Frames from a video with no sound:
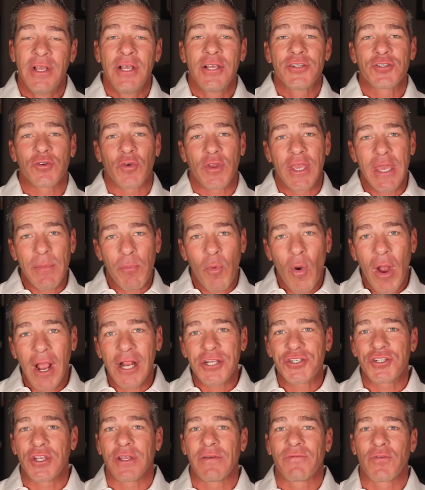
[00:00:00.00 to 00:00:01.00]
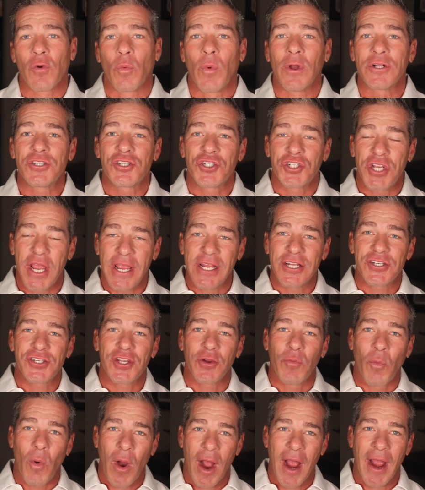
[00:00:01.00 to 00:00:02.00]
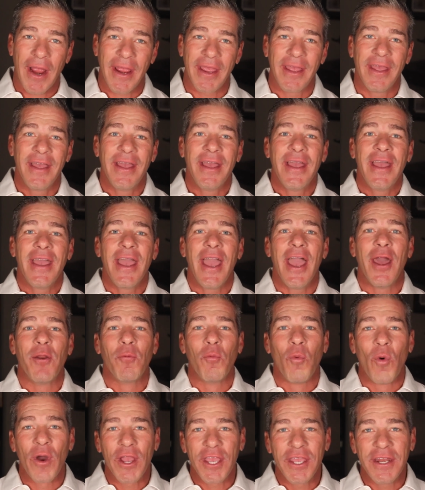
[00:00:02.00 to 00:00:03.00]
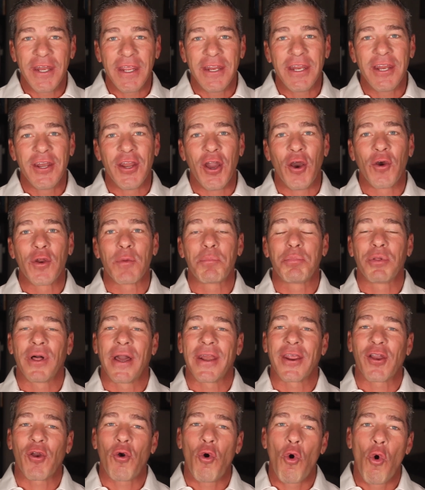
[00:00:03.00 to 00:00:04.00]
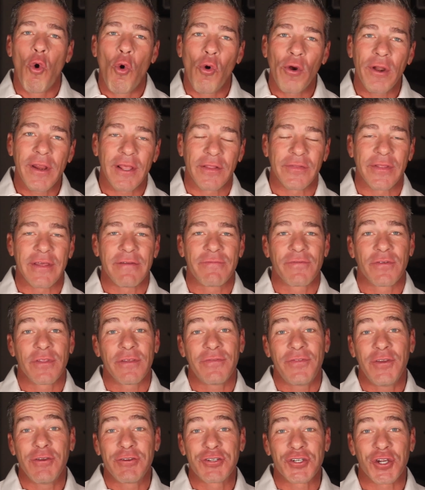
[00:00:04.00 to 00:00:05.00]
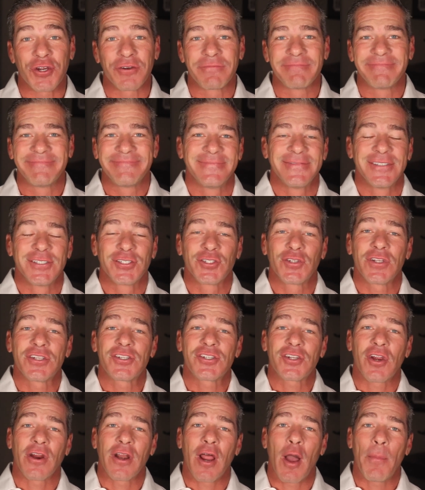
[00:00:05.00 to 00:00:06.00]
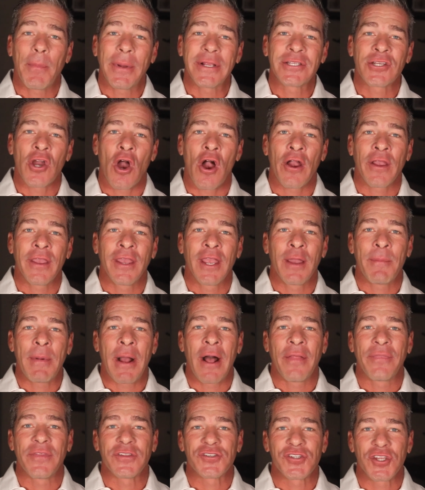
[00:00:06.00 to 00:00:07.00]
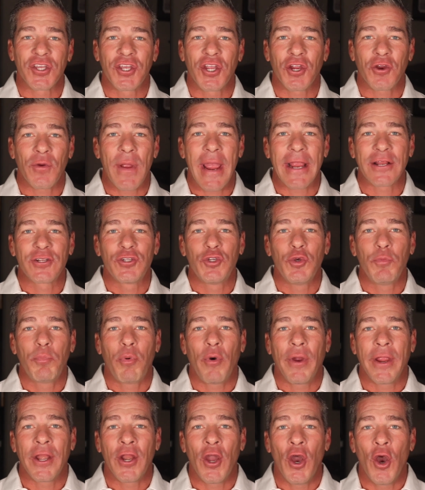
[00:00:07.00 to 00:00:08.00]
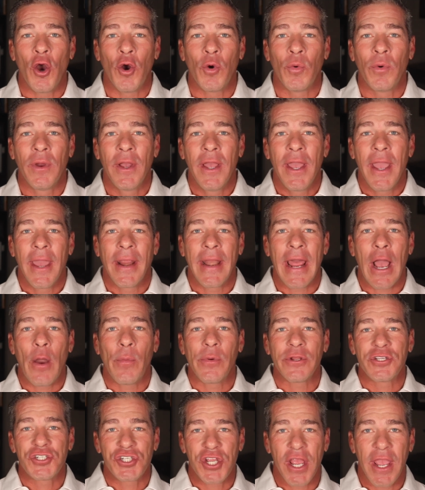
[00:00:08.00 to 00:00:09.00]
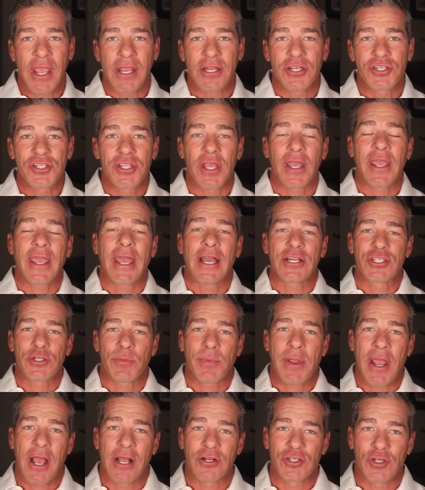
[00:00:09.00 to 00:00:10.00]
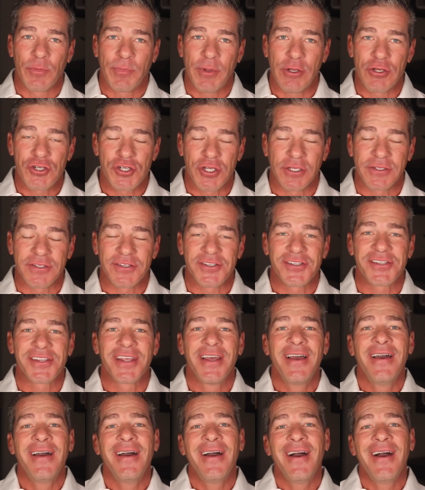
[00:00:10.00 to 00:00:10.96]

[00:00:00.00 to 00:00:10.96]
So keep watching for what's changed and why, and what you need to know to plan accordingly for the future. So let's start out by talking about the Secure Act 2.0 and how it changed catch-up contributions.